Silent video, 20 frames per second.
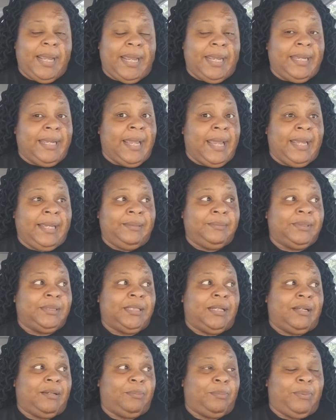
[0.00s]
And
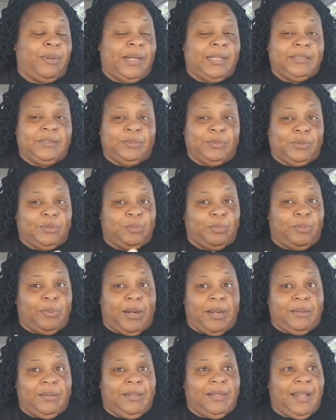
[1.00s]
GameStop price was
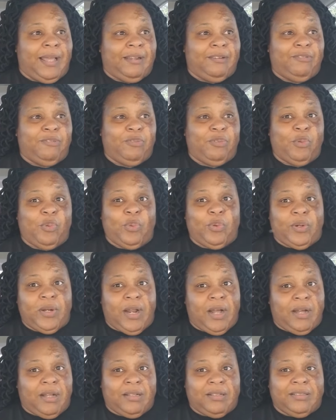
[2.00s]
probably like
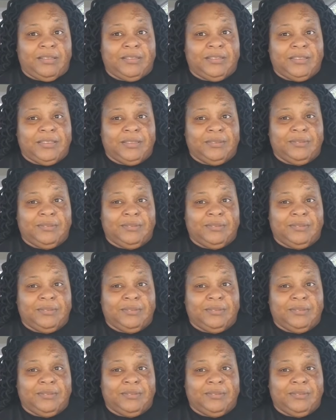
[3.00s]
$4.